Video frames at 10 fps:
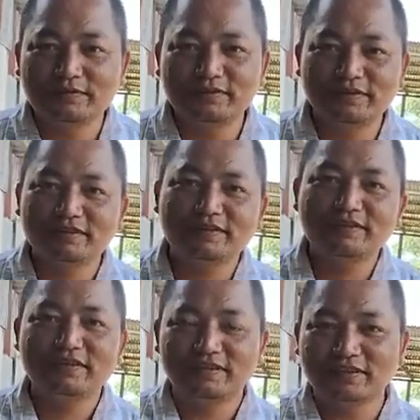Happy family.
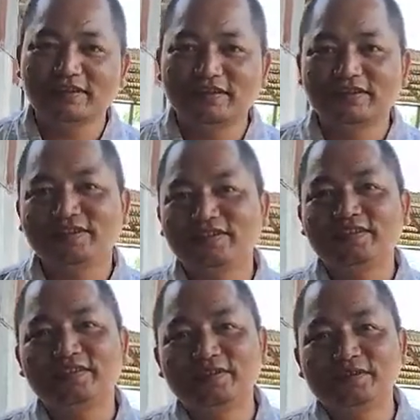
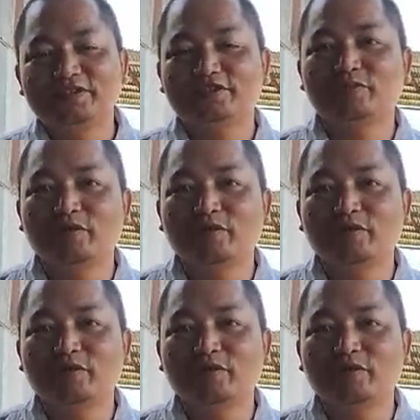Thank you.